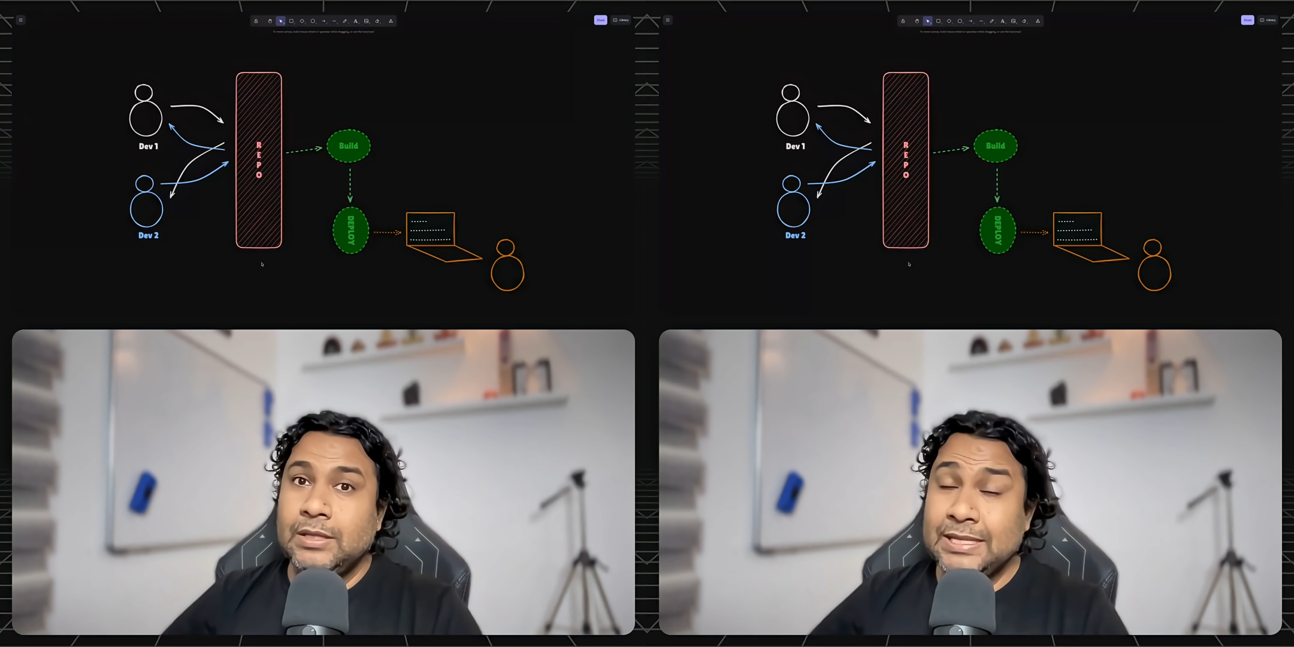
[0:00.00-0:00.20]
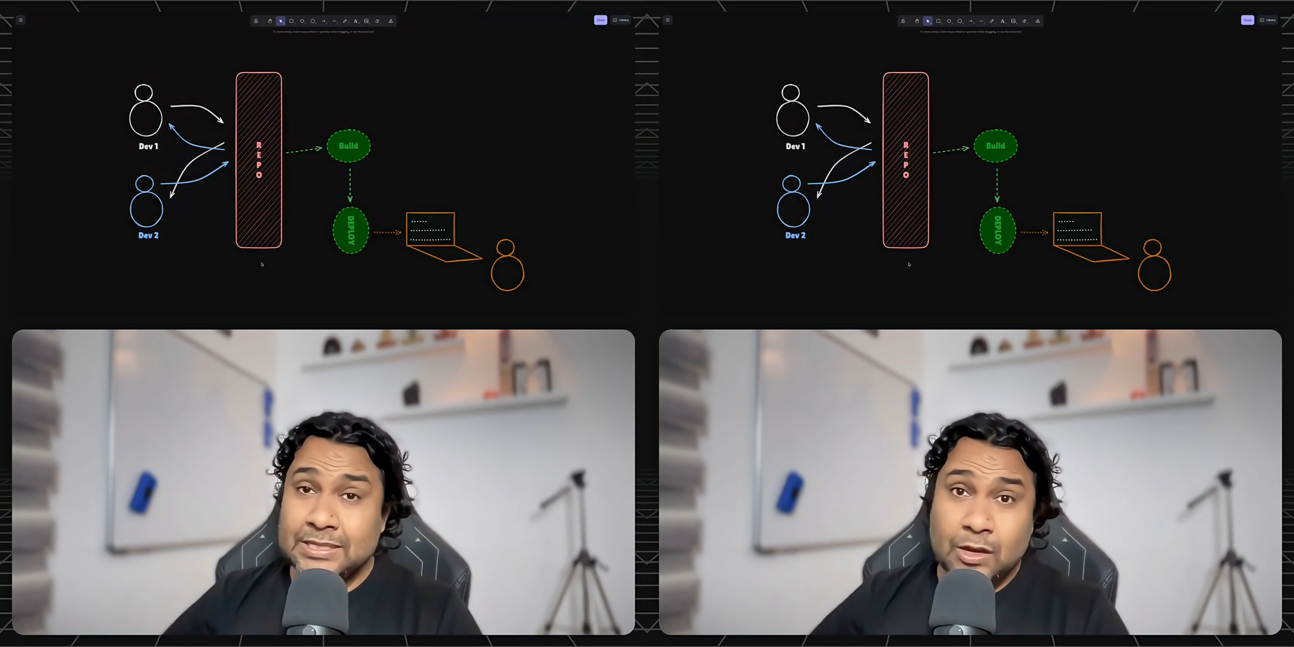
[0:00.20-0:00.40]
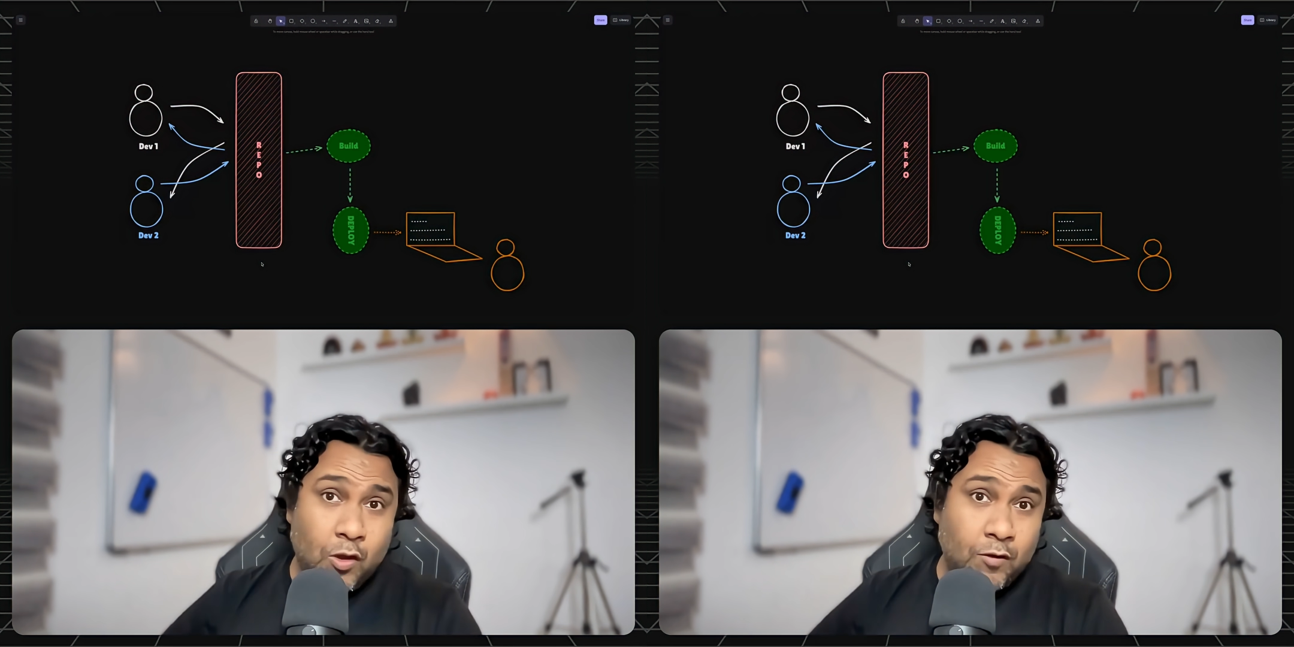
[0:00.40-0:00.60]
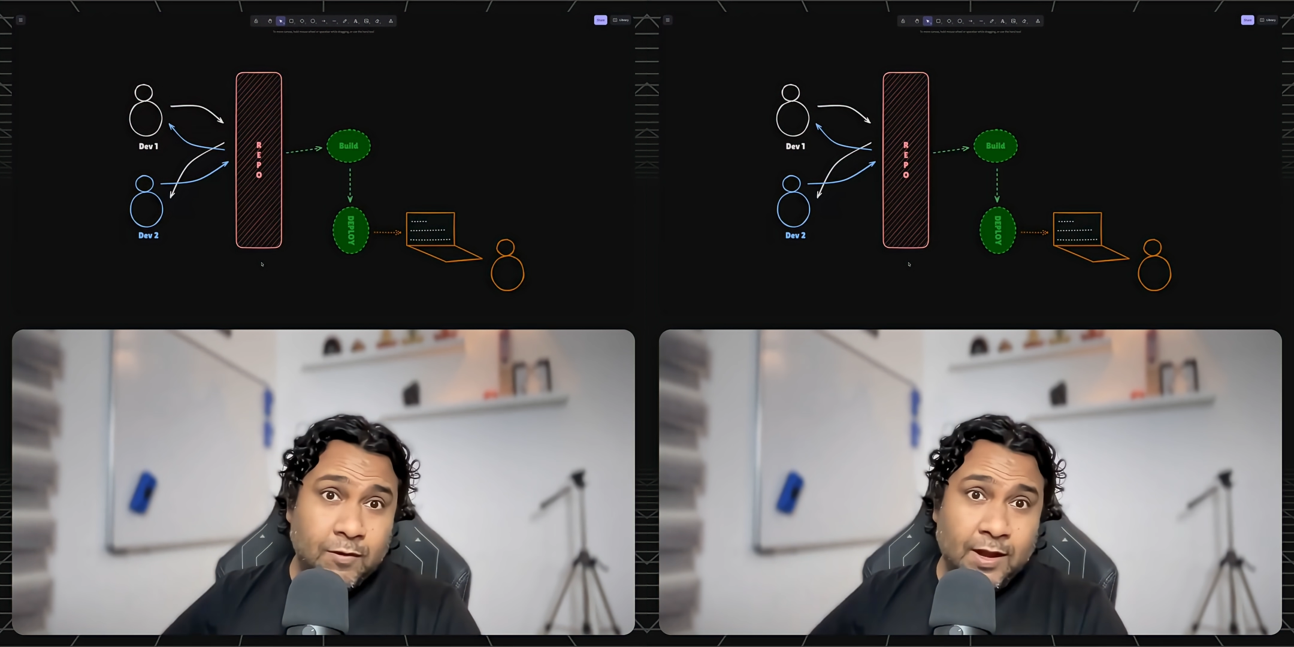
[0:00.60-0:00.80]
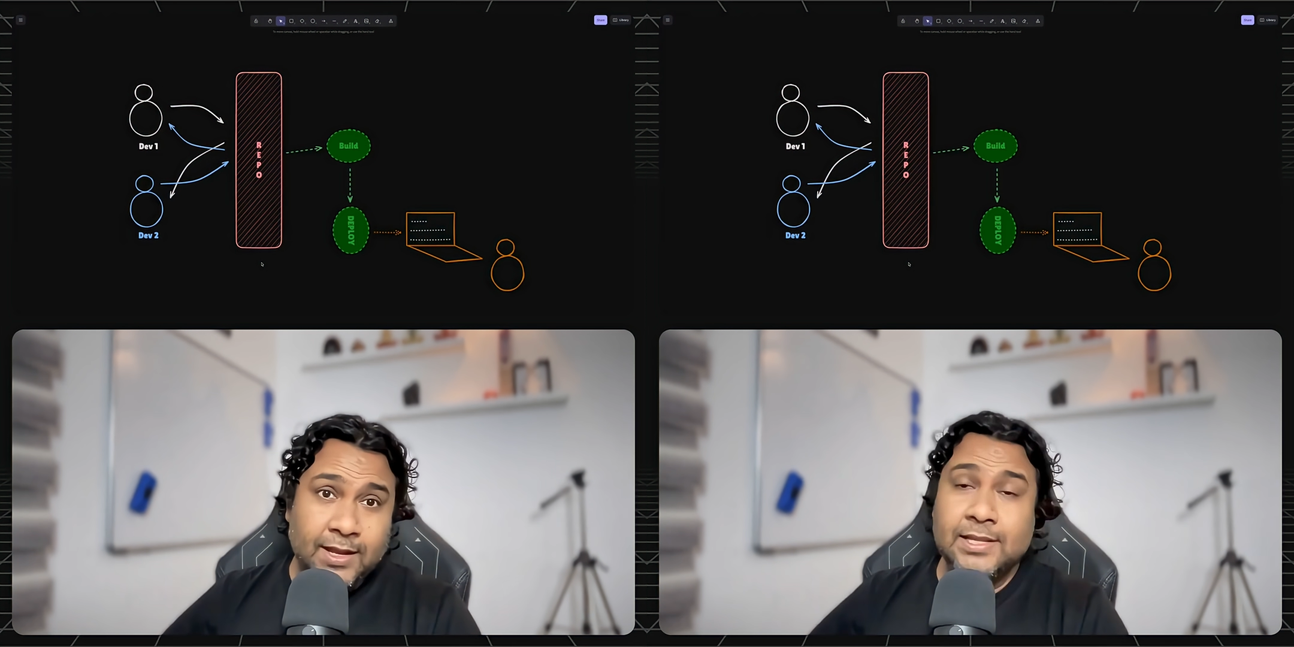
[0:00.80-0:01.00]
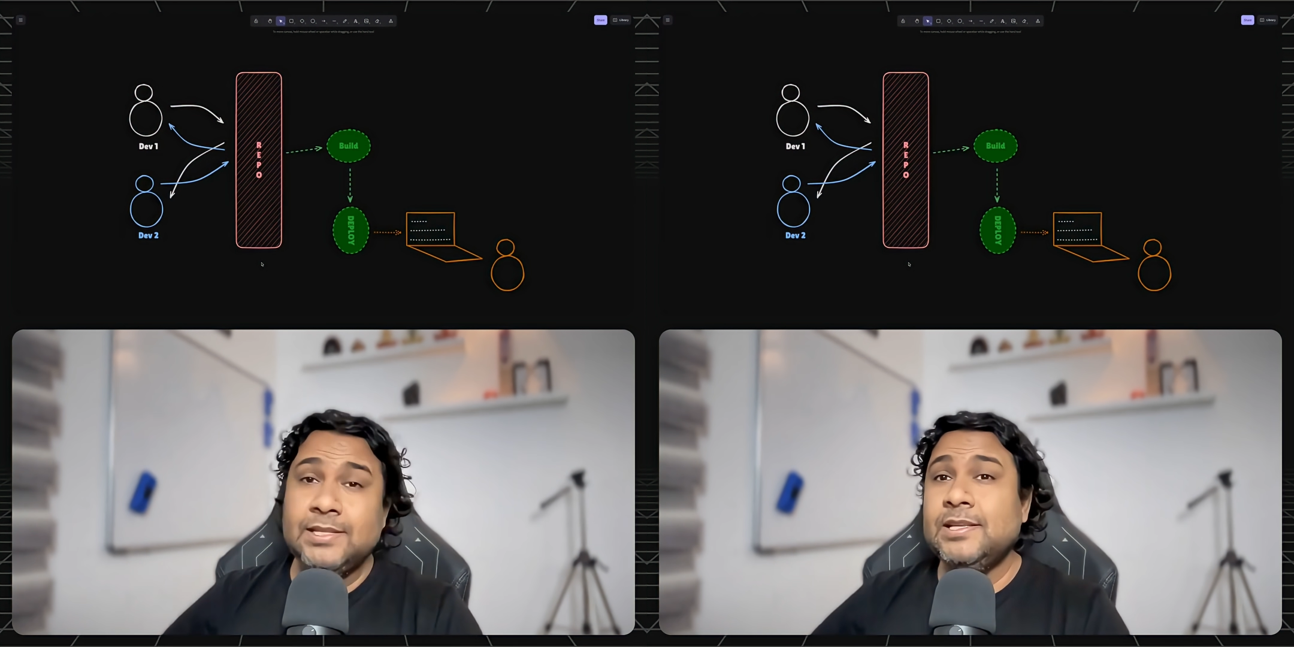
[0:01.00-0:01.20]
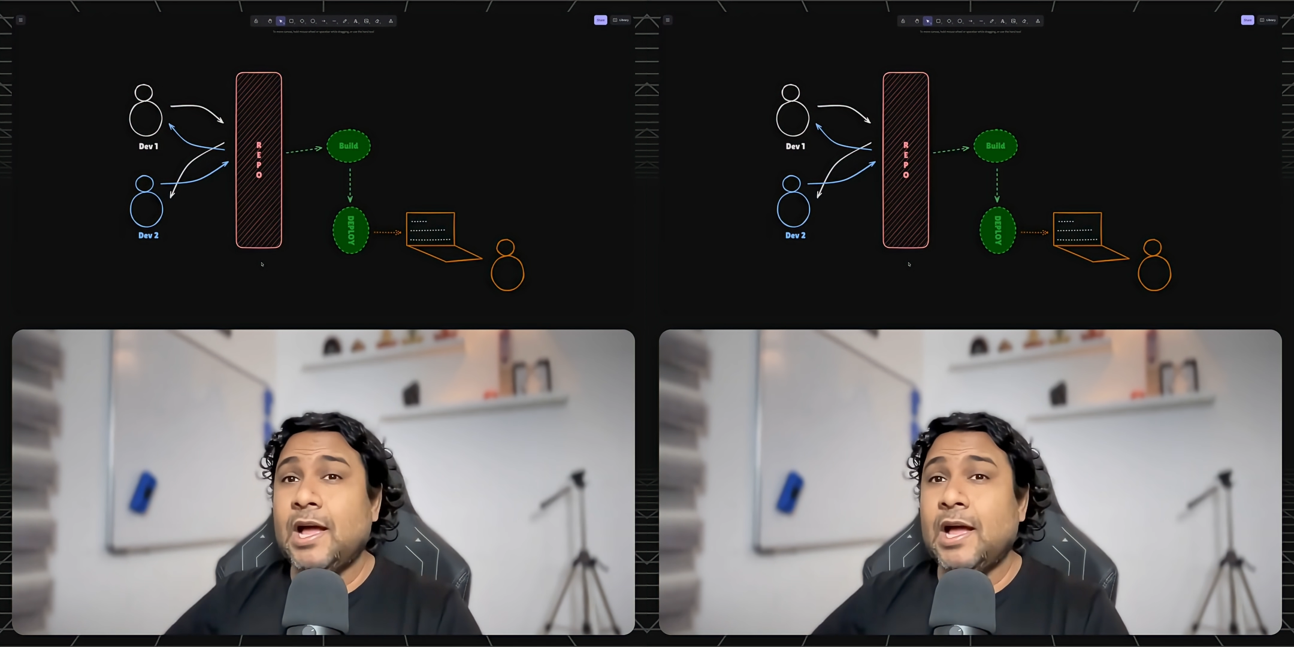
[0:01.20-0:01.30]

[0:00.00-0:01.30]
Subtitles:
These lock files